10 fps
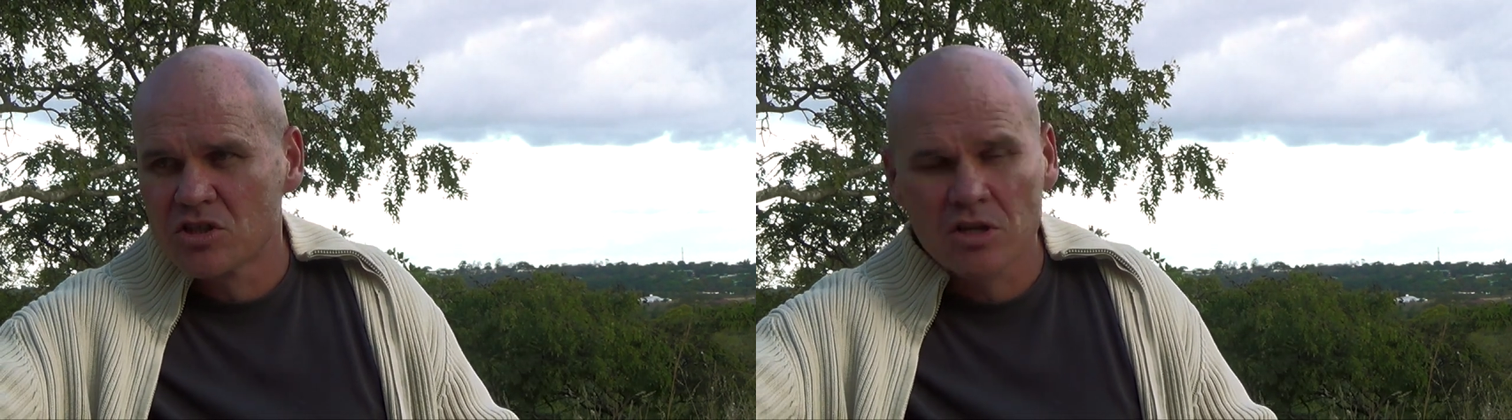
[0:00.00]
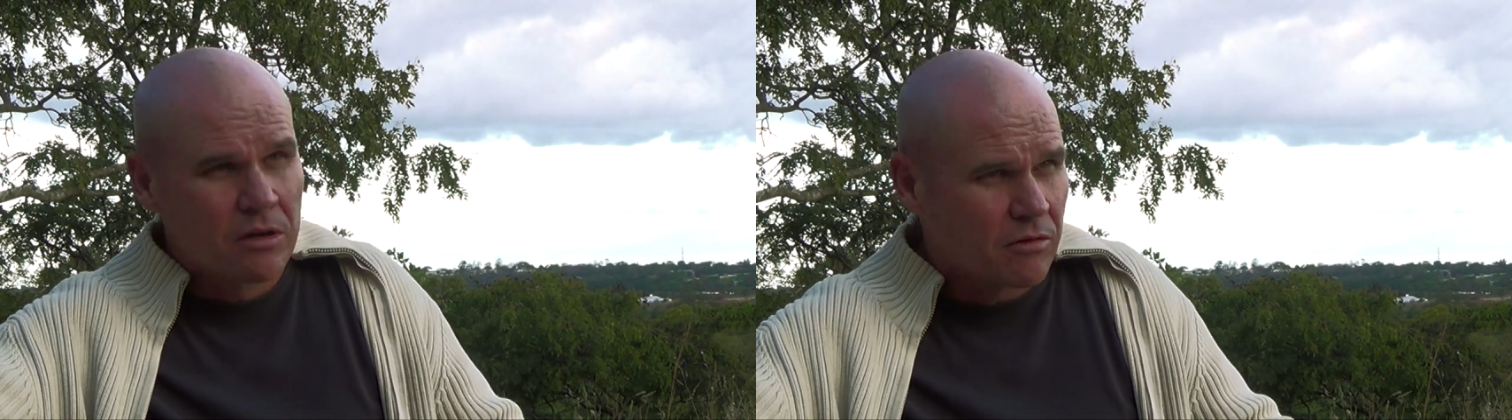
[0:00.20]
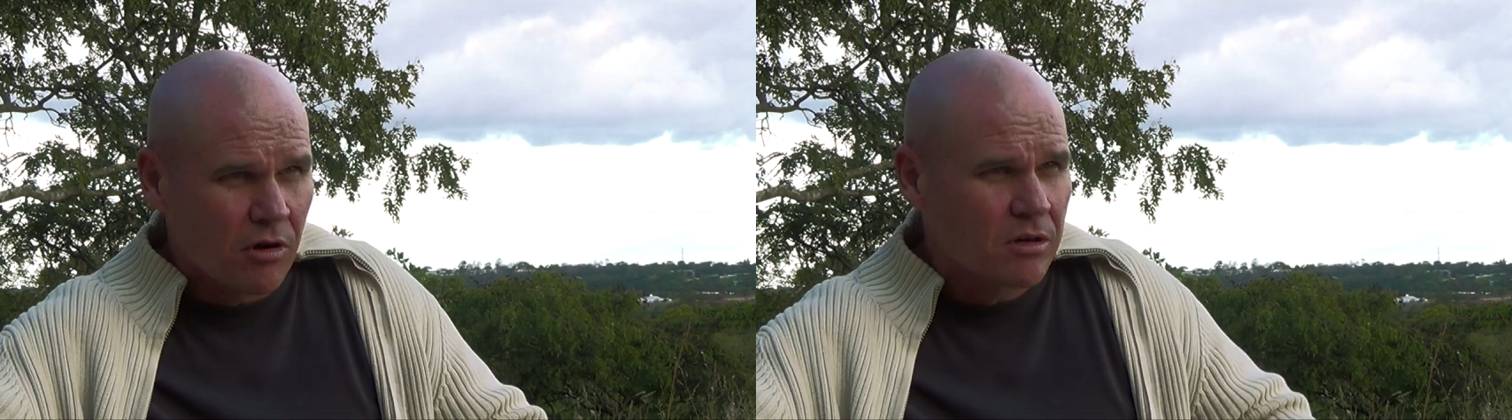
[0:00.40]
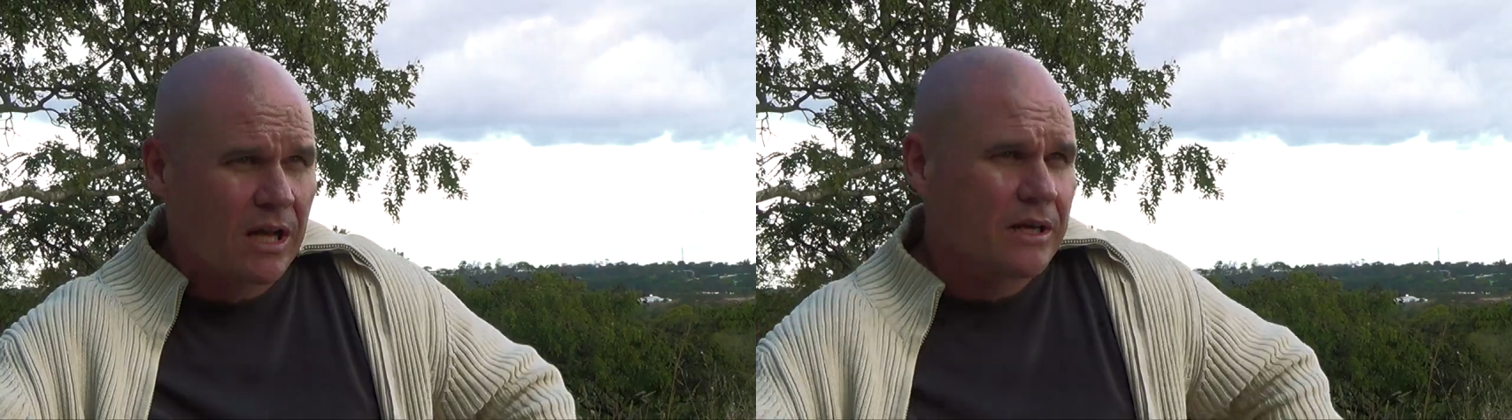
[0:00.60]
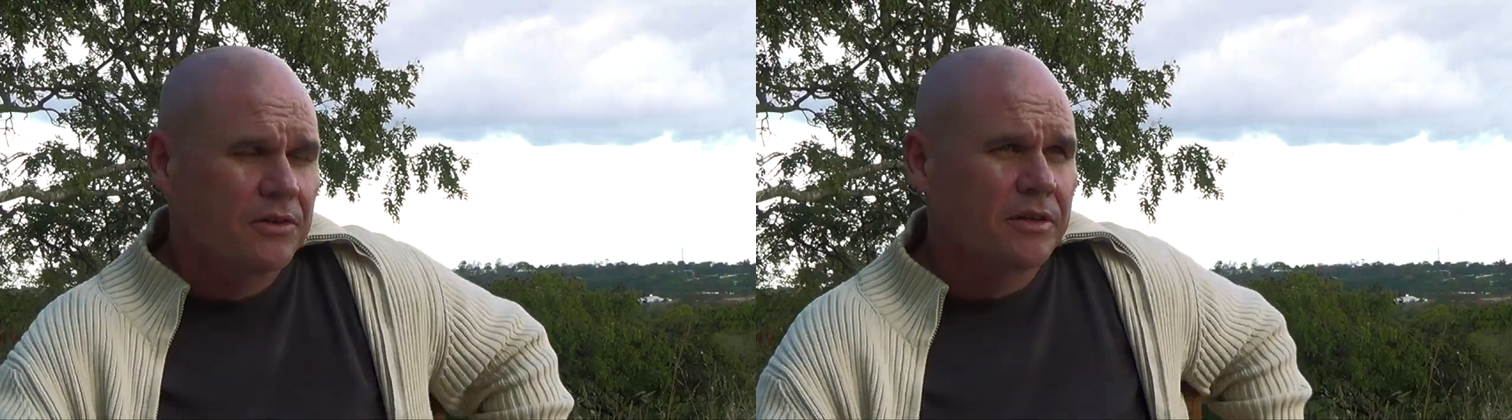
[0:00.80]
a stone, a rock
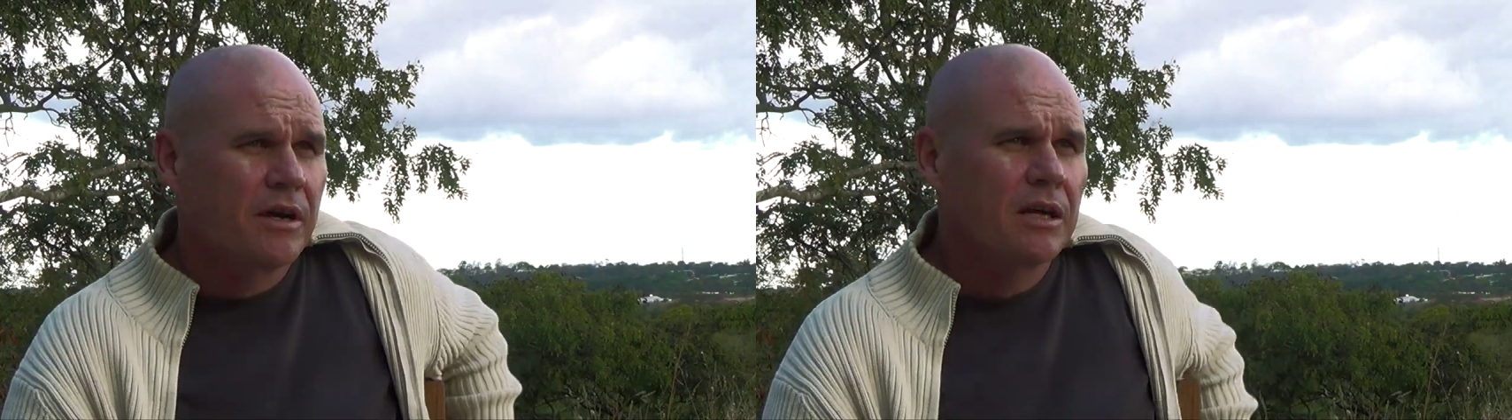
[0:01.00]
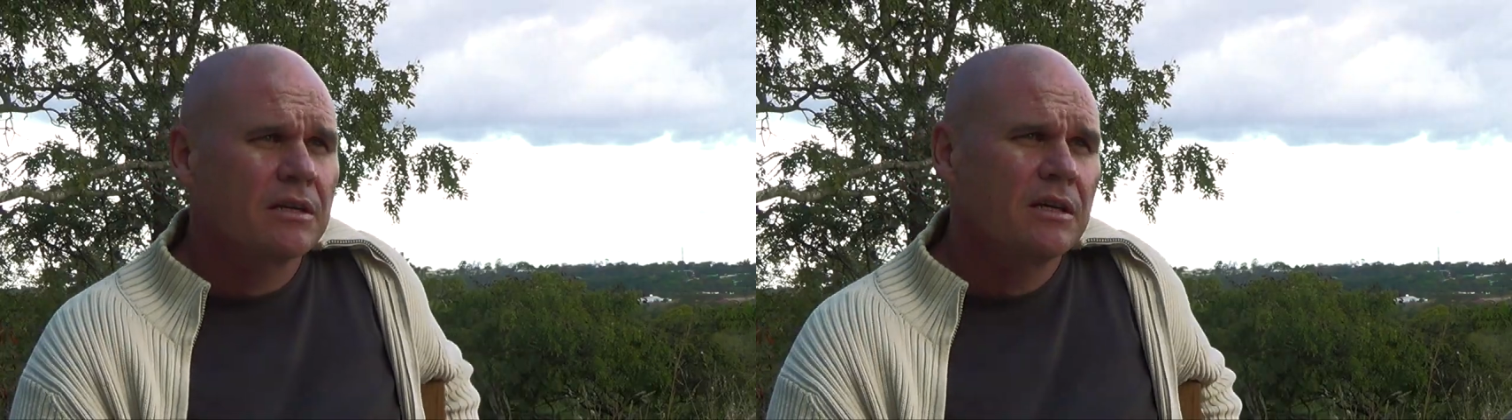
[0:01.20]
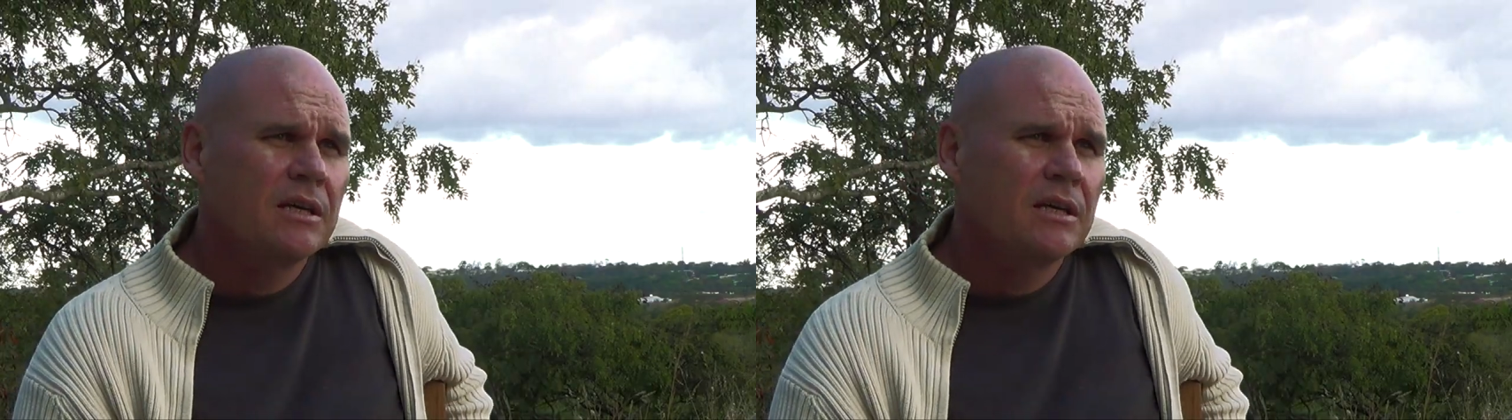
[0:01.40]
lying on the ground